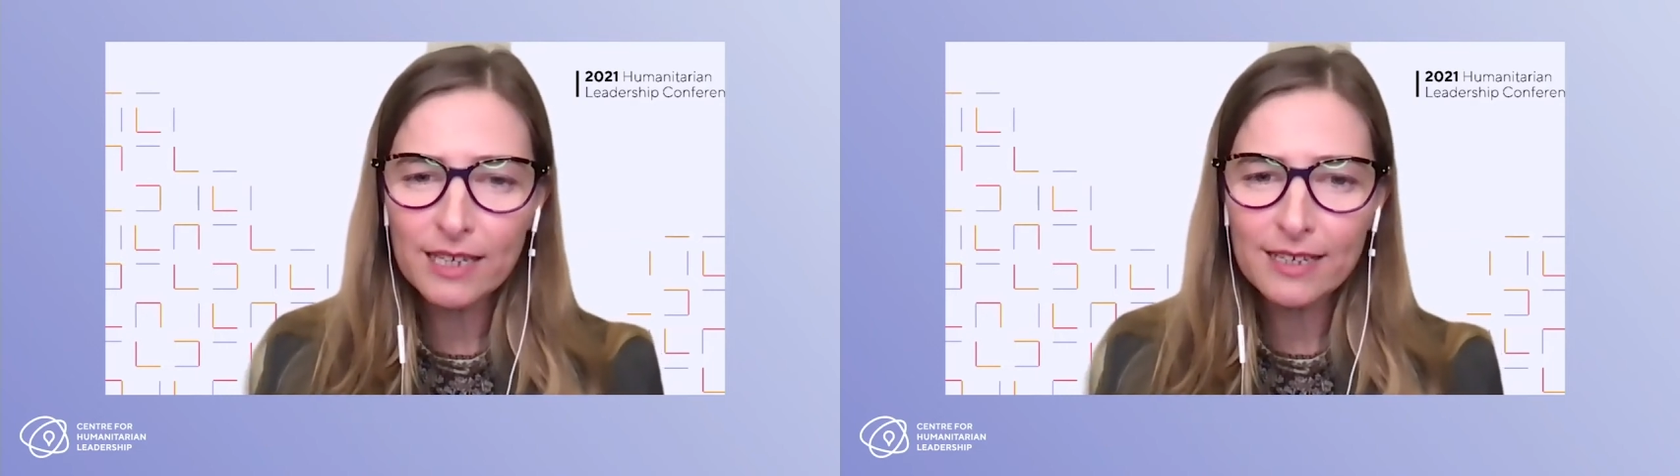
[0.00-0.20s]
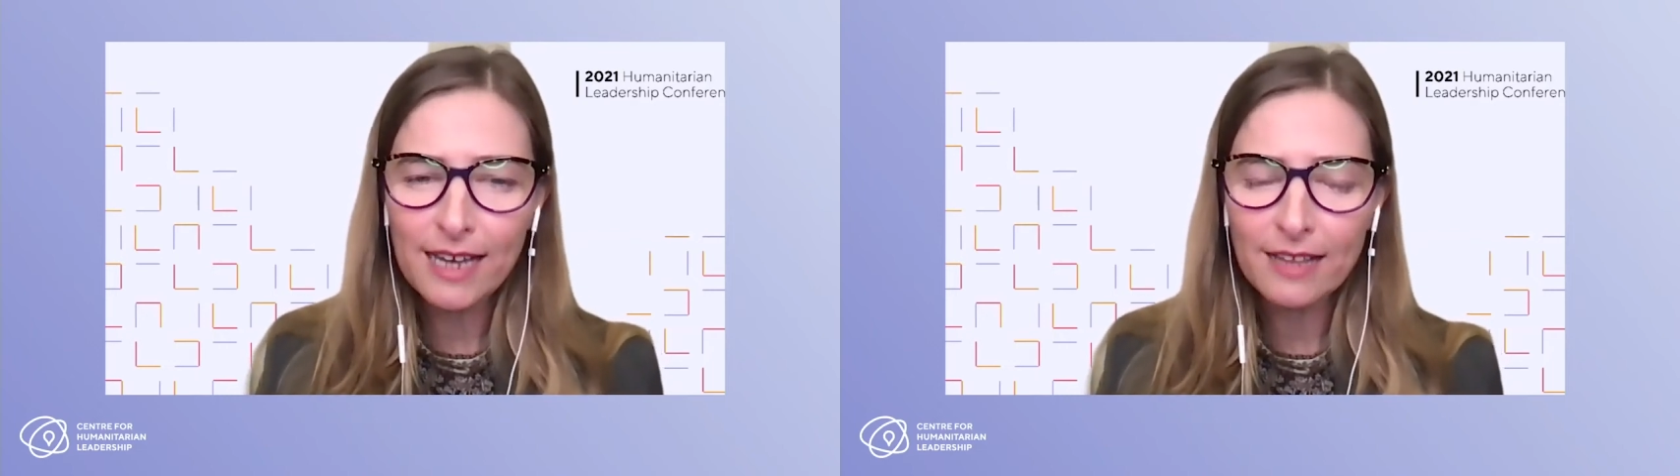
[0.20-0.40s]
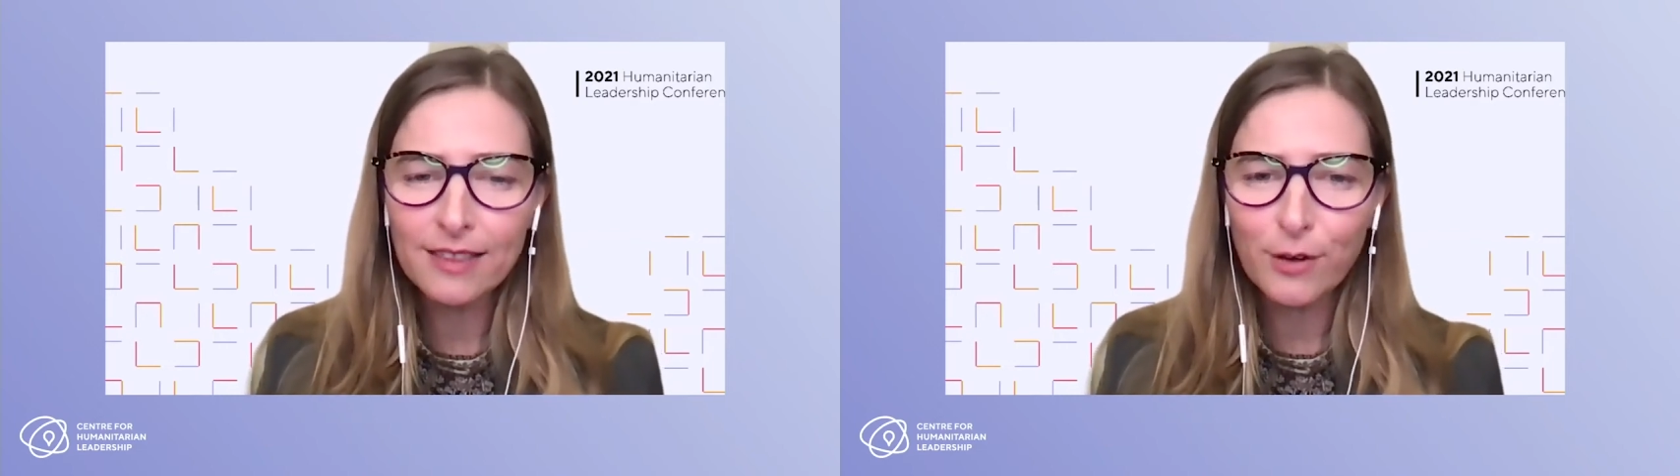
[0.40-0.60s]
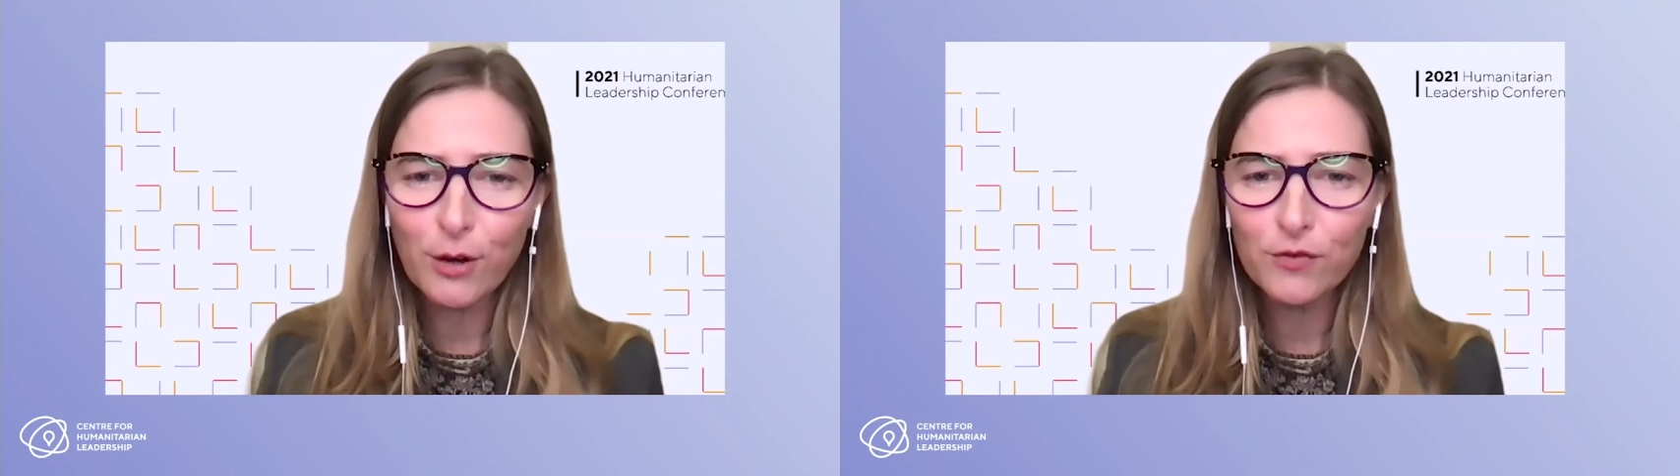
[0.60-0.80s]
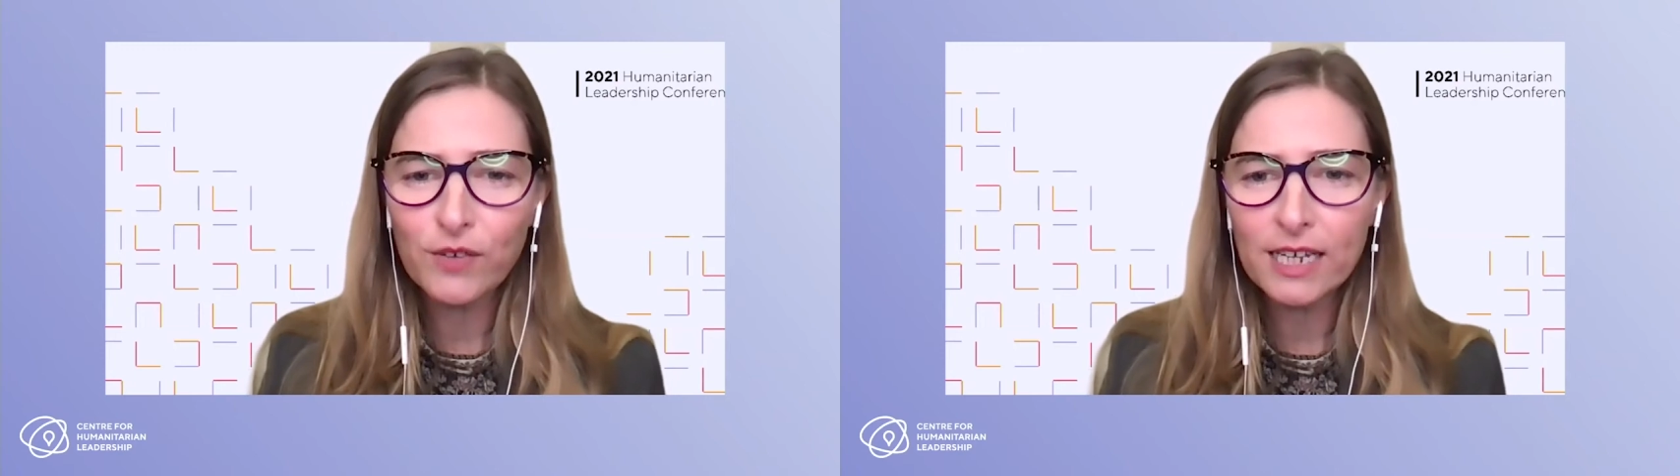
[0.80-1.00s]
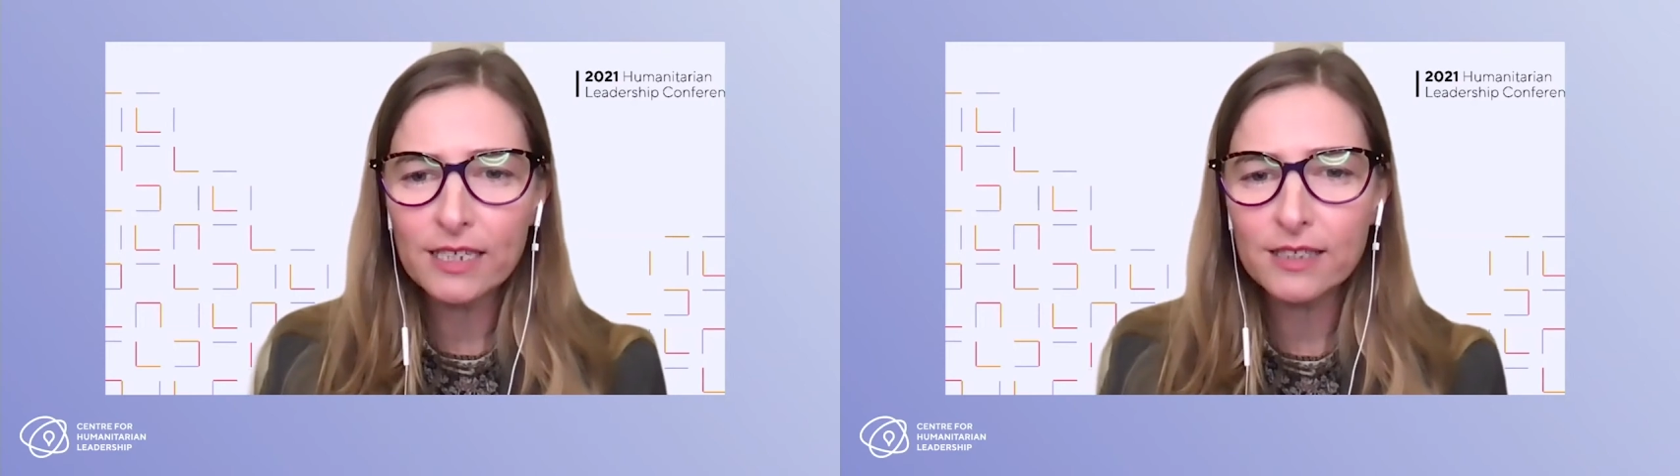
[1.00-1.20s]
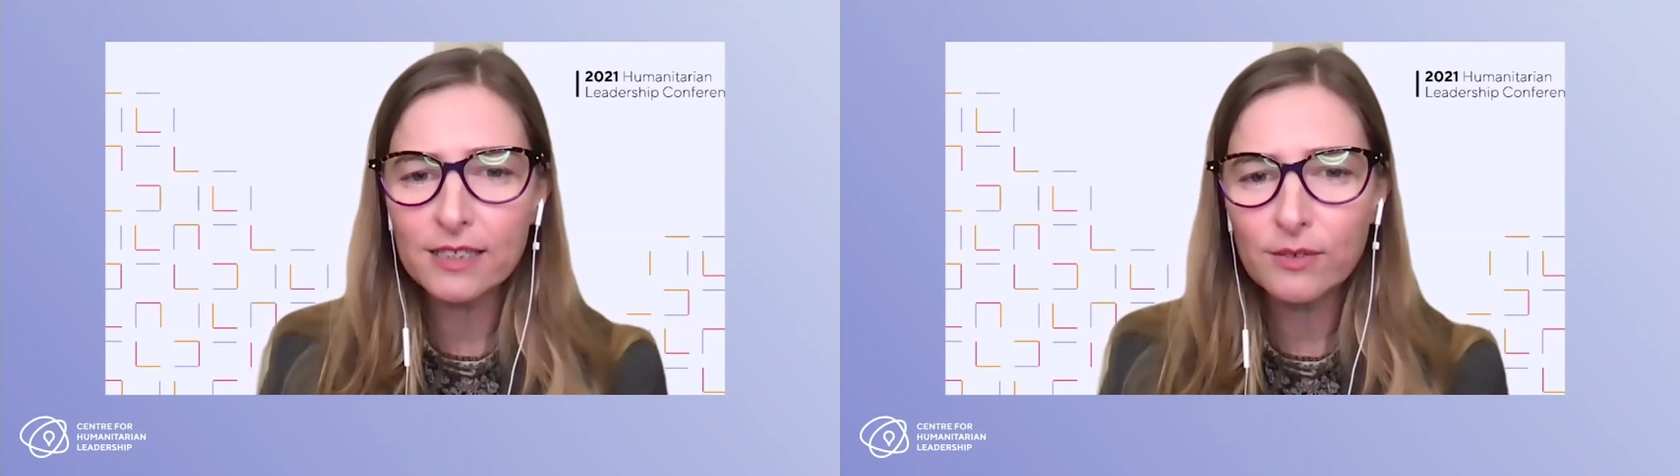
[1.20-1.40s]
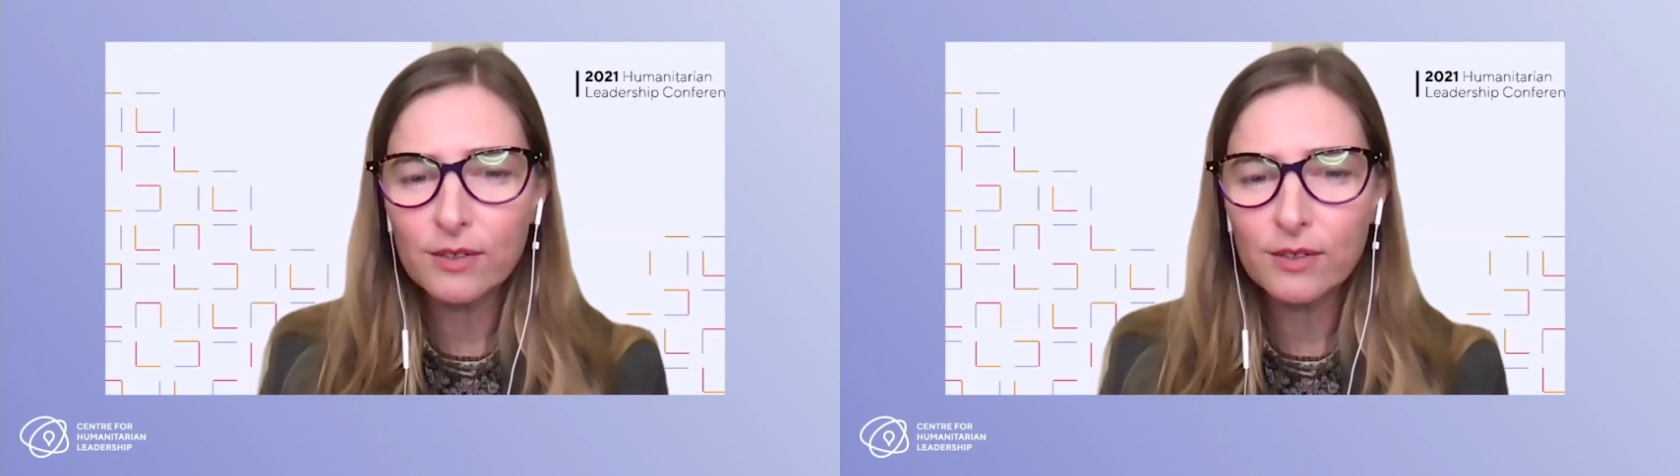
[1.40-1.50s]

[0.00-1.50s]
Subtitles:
at the coalface